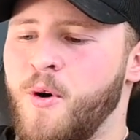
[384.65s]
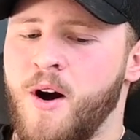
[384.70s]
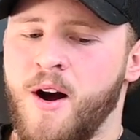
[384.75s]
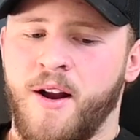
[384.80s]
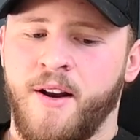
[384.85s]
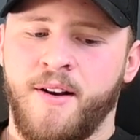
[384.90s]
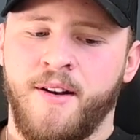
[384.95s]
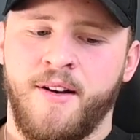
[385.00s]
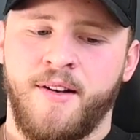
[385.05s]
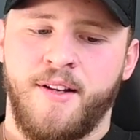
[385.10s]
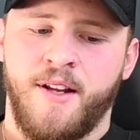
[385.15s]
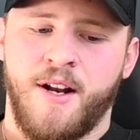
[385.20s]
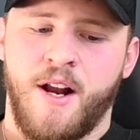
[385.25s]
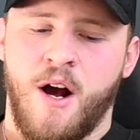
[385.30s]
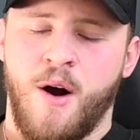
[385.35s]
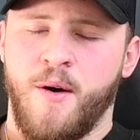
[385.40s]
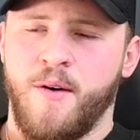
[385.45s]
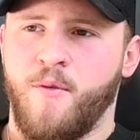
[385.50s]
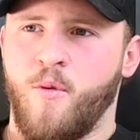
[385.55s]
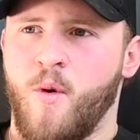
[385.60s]
one. You
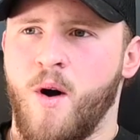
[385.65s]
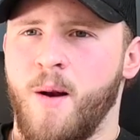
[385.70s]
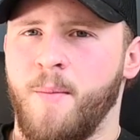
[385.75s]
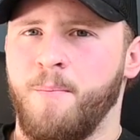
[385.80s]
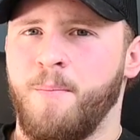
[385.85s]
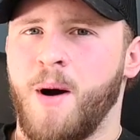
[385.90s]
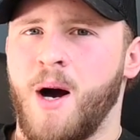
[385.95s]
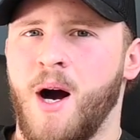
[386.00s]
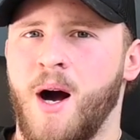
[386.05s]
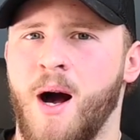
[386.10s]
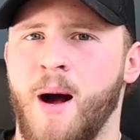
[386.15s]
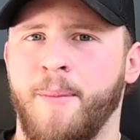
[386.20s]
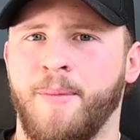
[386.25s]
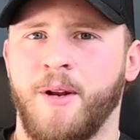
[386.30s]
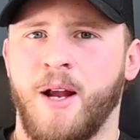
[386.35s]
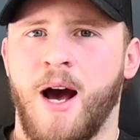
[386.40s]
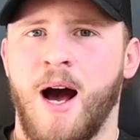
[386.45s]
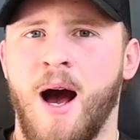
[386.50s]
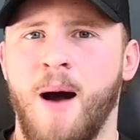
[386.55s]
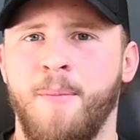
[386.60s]
know, if one popped
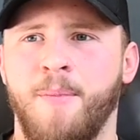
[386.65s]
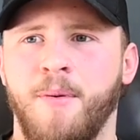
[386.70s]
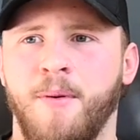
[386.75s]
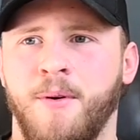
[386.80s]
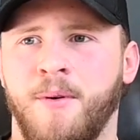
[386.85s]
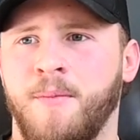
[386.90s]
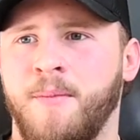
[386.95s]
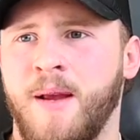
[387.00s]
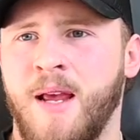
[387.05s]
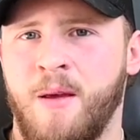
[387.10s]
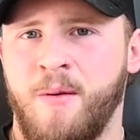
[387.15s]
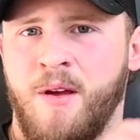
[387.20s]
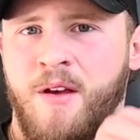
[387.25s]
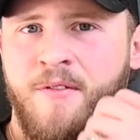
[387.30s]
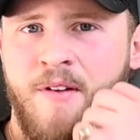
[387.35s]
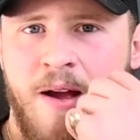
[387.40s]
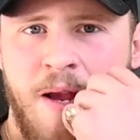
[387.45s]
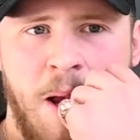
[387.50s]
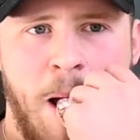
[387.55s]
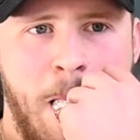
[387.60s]
up, or maybe
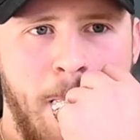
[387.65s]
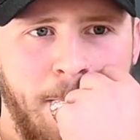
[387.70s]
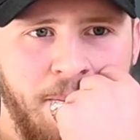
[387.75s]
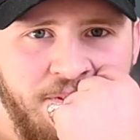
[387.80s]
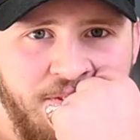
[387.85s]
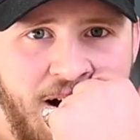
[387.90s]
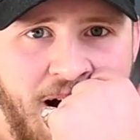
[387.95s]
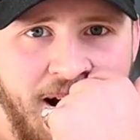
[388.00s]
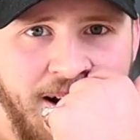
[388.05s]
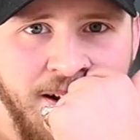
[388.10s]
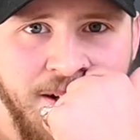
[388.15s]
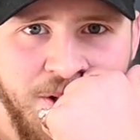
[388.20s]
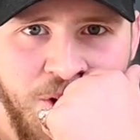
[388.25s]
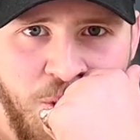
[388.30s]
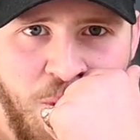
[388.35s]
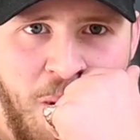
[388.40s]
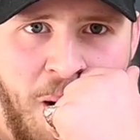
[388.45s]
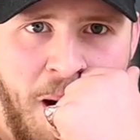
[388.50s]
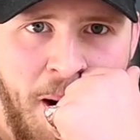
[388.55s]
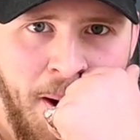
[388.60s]
if I got invited to
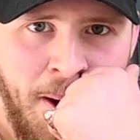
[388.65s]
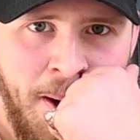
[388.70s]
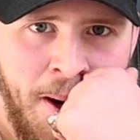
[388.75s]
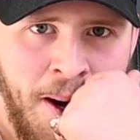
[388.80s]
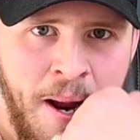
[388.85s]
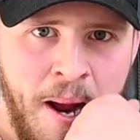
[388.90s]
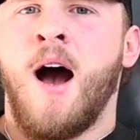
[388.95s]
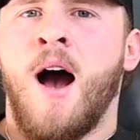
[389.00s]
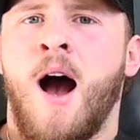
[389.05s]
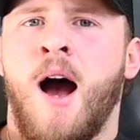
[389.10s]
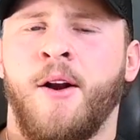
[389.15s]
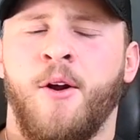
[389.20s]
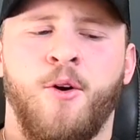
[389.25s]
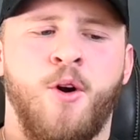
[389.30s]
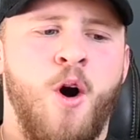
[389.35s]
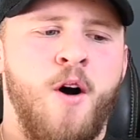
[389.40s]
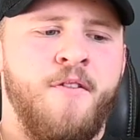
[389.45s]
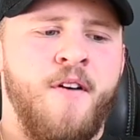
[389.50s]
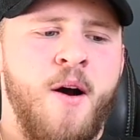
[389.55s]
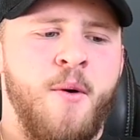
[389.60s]
one. I don't
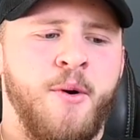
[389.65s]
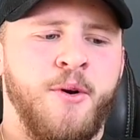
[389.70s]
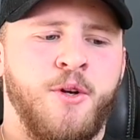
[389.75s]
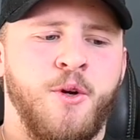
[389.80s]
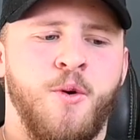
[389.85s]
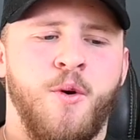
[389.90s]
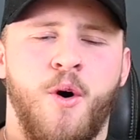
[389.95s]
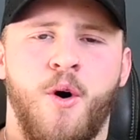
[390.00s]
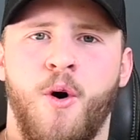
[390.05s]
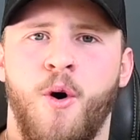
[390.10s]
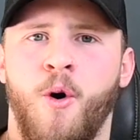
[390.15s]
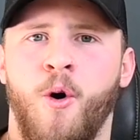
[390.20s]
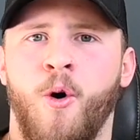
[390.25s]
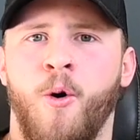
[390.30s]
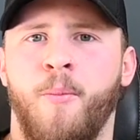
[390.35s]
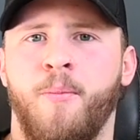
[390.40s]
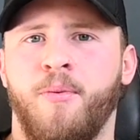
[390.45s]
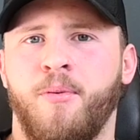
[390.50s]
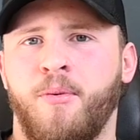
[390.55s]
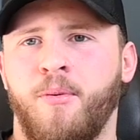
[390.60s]
know if I would do a
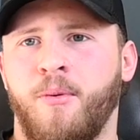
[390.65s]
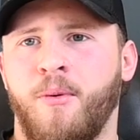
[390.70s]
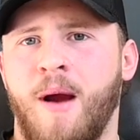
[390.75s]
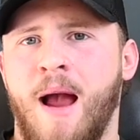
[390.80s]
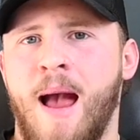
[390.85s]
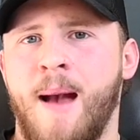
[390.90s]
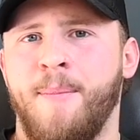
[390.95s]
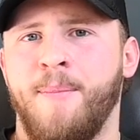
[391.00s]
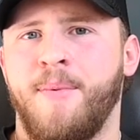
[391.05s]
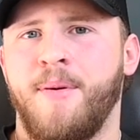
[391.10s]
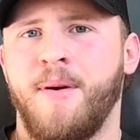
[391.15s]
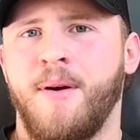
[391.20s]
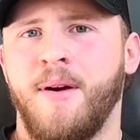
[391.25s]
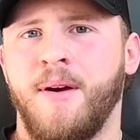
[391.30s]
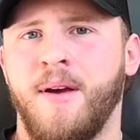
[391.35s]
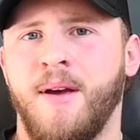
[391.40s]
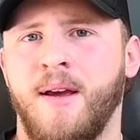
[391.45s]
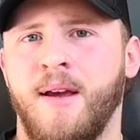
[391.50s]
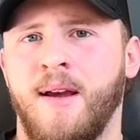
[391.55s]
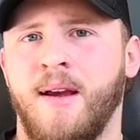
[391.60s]
whole prep
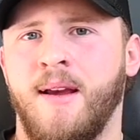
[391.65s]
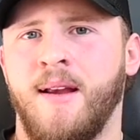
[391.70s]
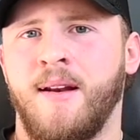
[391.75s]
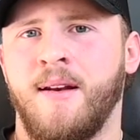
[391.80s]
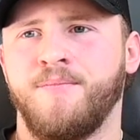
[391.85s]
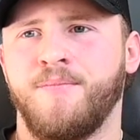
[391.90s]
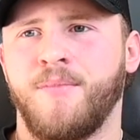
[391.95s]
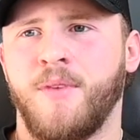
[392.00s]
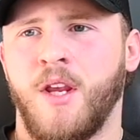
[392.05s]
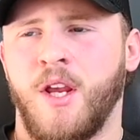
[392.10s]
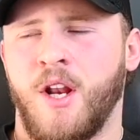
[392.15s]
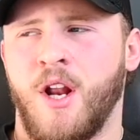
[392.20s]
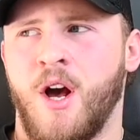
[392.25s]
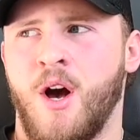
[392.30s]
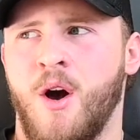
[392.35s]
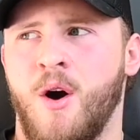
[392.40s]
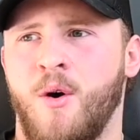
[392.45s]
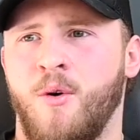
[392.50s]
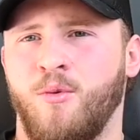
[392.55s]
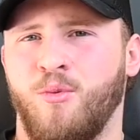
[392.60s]
and, you
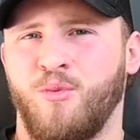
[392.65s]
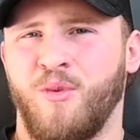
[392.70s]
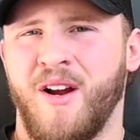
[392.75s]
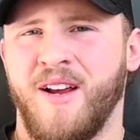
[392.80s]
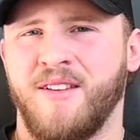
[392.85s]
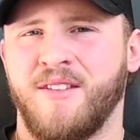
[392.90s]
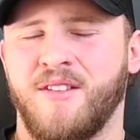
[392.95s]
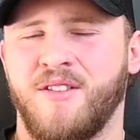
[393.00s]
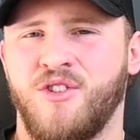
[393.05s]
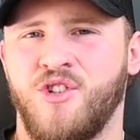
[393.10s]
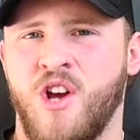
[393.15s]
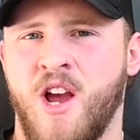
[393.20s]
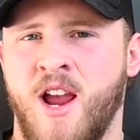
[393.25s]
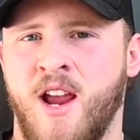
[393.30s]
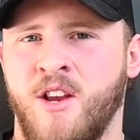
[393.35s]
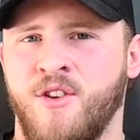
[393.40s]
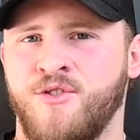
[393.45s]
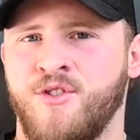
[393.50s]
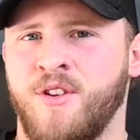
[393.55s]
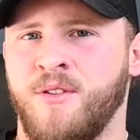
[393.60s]
know, risk
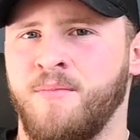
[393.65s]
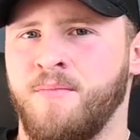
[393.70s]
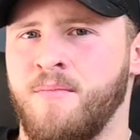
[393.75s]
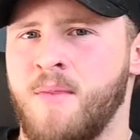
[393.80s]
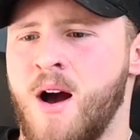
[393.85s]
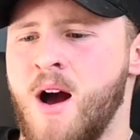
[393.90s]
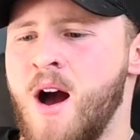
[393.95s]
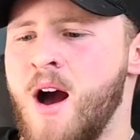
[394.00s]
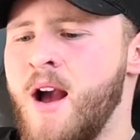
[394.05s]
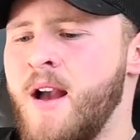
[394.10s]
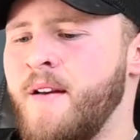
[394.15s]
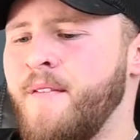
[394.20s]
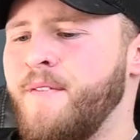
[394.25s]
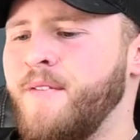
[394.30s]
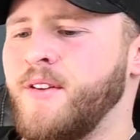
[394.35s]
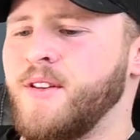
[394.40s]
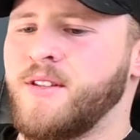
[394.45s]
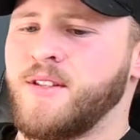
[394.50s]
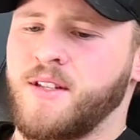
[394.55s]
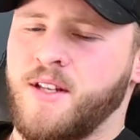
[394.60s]
changing my
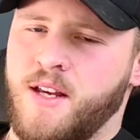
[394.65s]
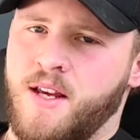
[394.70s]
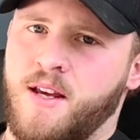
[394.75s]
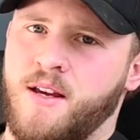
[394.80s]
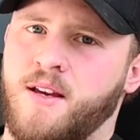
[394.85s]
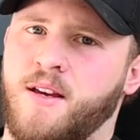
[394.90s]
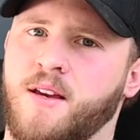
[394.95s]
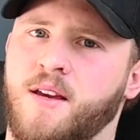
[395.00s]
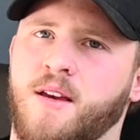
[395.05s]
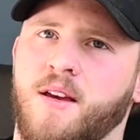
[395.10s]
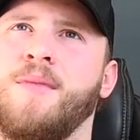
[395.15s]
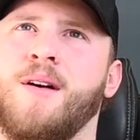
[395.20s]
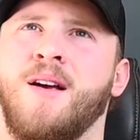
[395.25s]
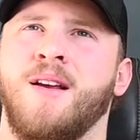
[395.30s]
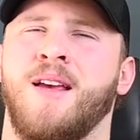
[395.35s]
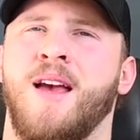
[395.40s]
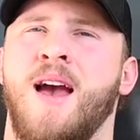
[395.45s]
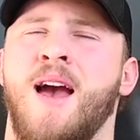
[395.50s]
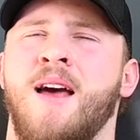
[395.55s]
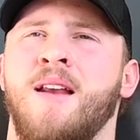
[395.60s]
physique
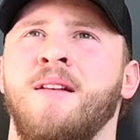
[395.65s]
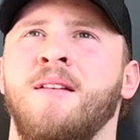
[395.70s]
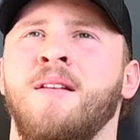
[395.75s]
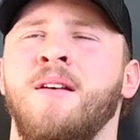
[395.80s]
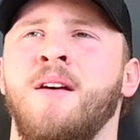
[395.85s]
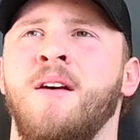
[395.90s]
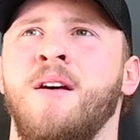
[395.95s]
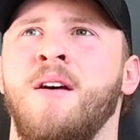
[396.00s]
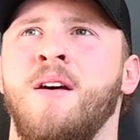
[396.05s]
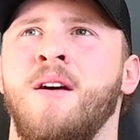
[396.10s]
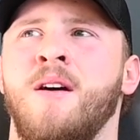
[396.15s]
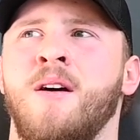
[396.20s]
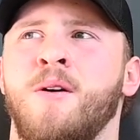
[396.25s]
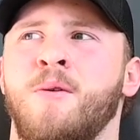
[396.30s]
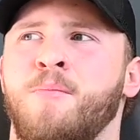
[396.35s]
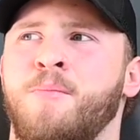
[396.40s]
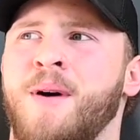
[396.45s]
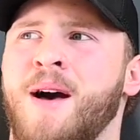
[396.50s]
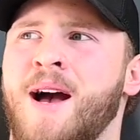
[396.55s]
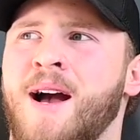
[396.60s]
again
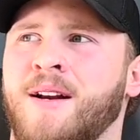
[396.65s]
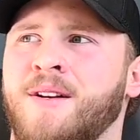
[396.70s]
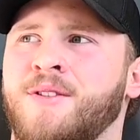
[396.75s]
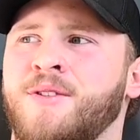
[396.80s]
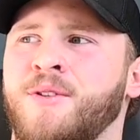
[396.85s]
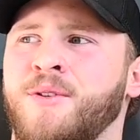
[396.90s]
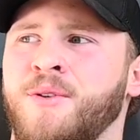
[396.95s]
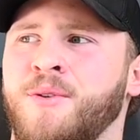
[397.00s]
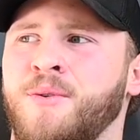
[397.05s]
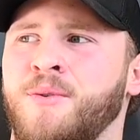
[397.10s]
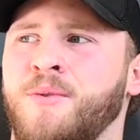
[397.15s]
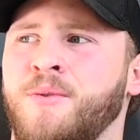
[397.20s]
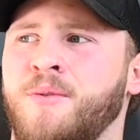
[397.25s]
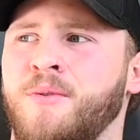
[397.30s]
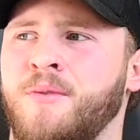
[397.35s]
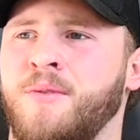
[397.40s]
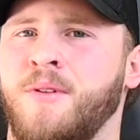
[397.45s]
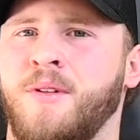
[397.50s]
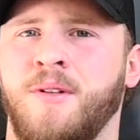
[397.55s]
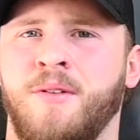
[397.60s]
back to
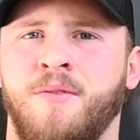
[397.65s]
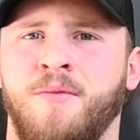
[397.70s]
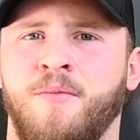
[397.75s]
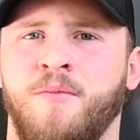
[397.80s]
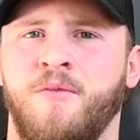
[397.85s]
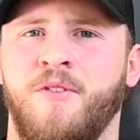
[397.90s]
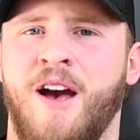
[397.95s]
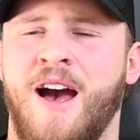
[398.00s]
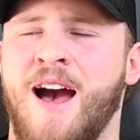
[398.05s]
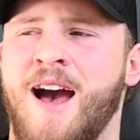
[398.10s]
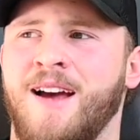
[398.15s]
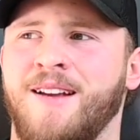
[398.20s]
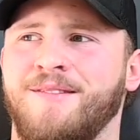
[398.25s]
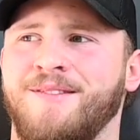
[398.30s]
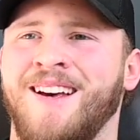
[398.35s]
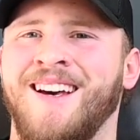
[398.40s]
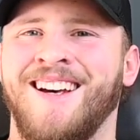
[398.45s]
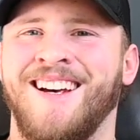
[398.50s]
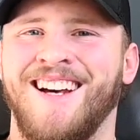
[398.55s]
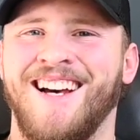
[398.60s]
fat